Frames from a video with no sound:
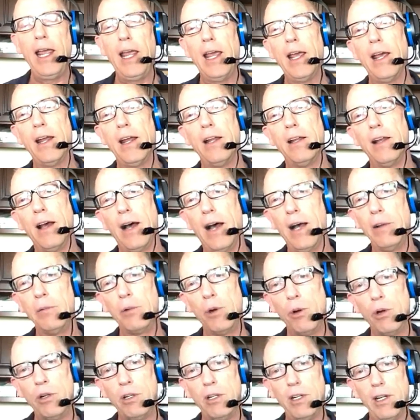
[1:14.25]
And
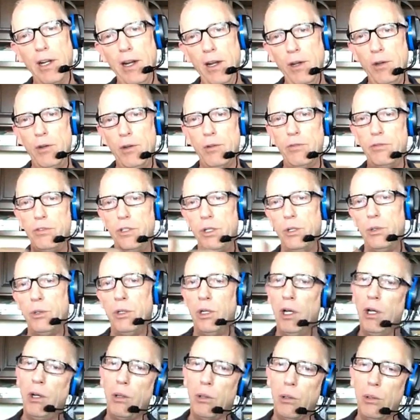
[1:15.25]
I'm going to interview
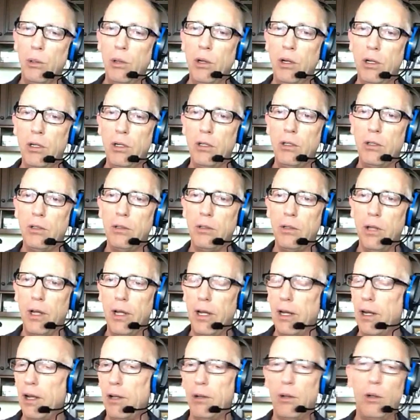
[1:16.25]
you,
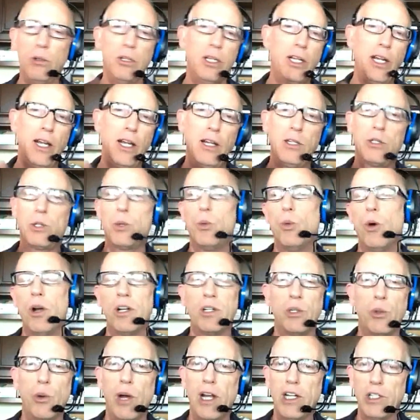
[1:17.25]
and I'll only ask
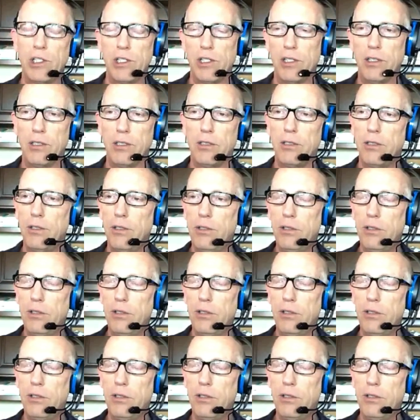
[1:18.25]
one question.